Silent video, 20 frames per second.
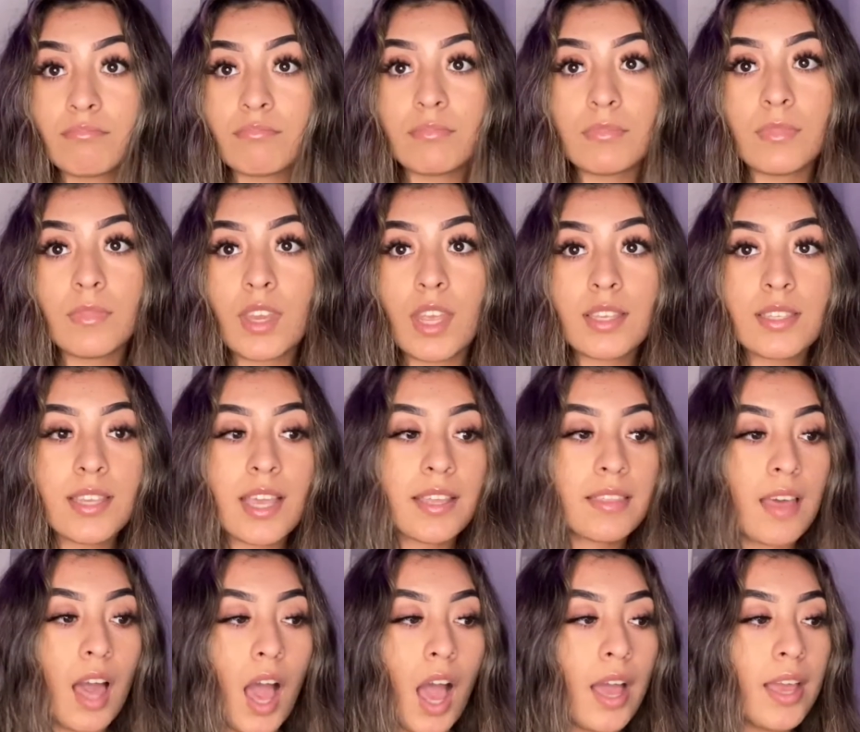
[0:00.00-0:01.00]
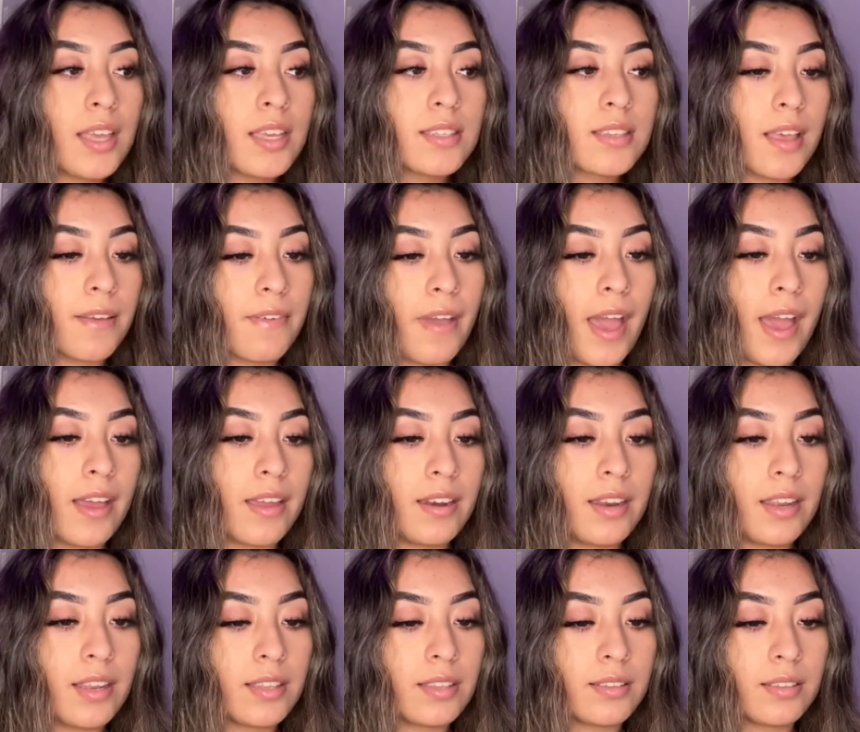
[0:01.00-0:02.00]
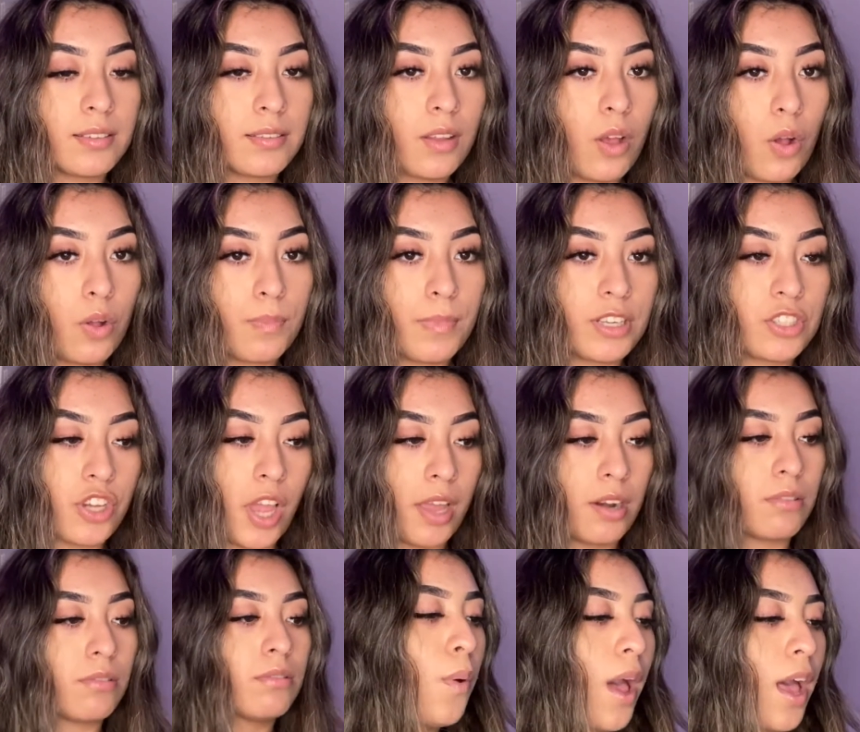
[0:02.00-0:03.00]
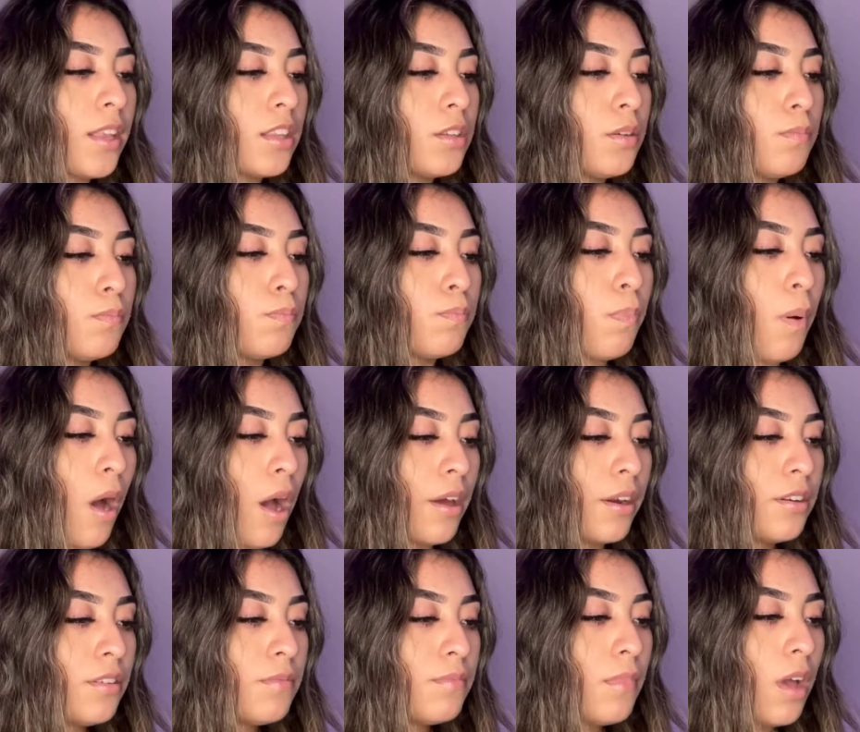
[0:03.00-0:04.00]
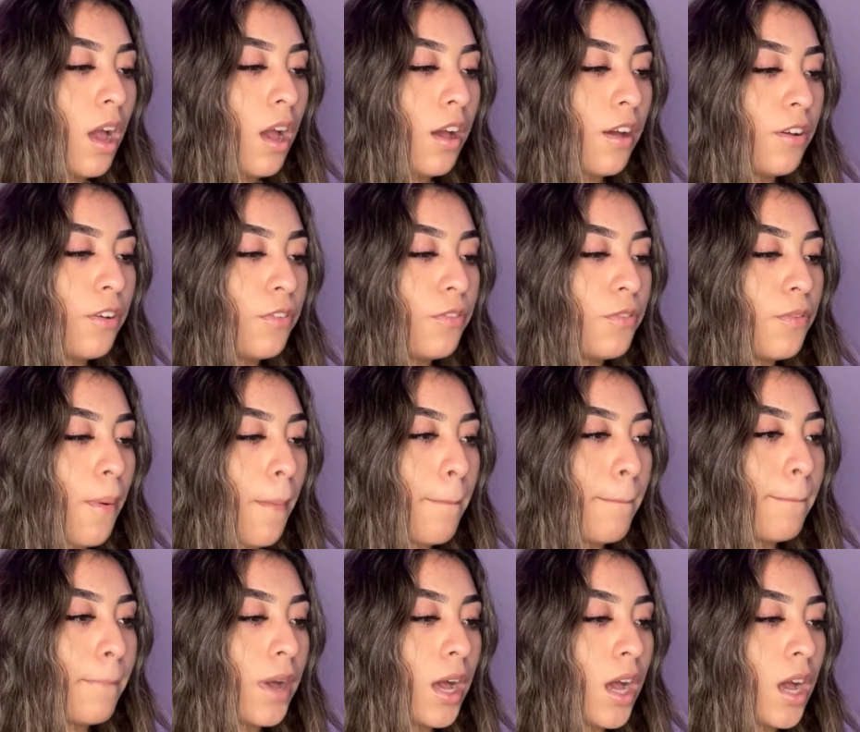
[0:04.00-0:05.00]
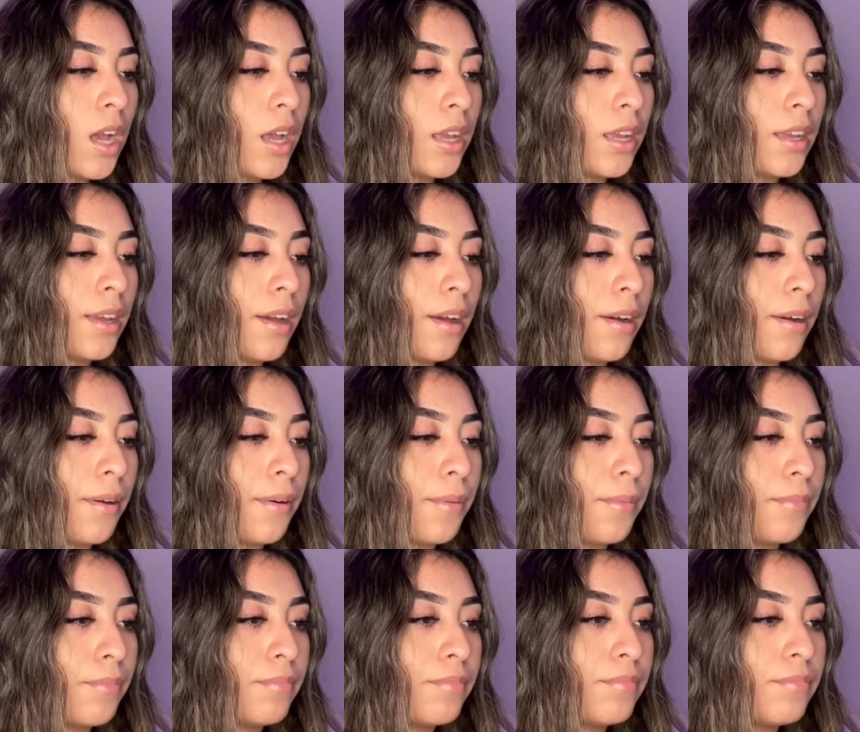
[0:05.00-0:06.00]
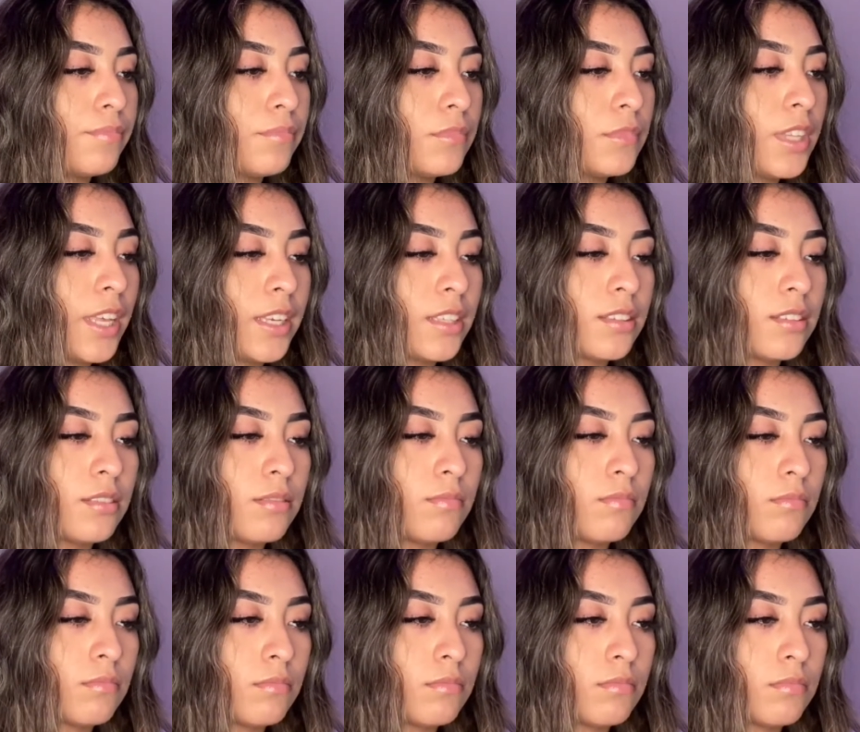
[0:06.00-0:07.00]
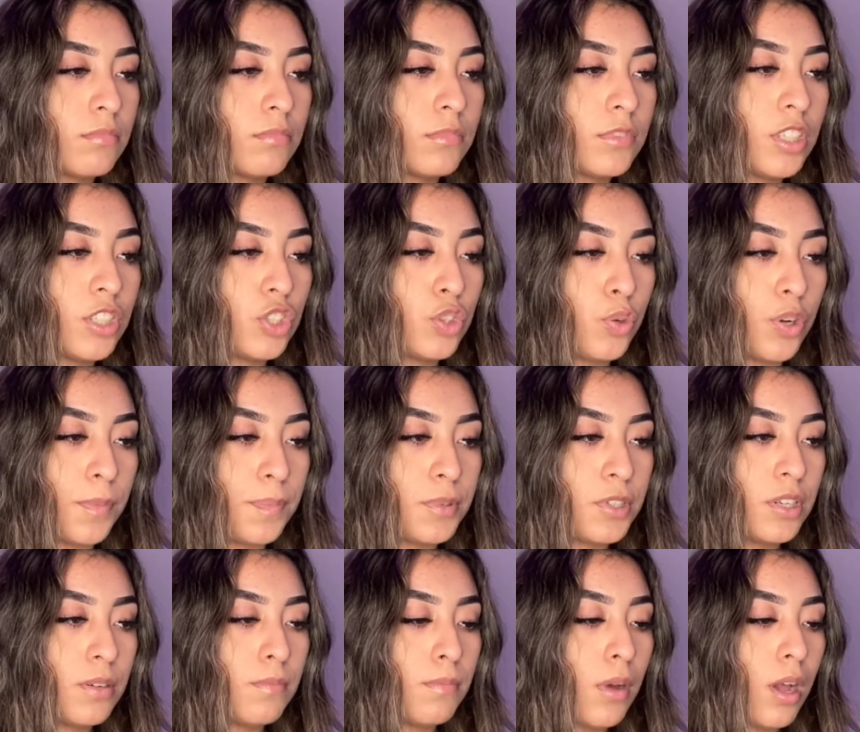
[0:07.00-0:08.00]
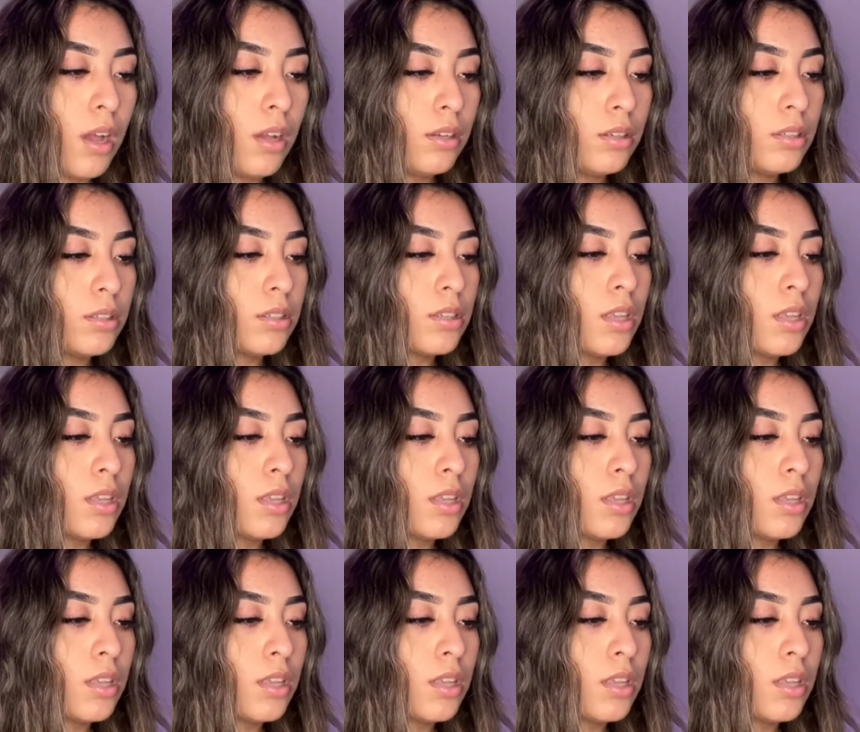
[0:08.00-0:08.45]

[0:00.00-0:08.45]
it's like the highest i've had in all my channel at the bottom of my um like description box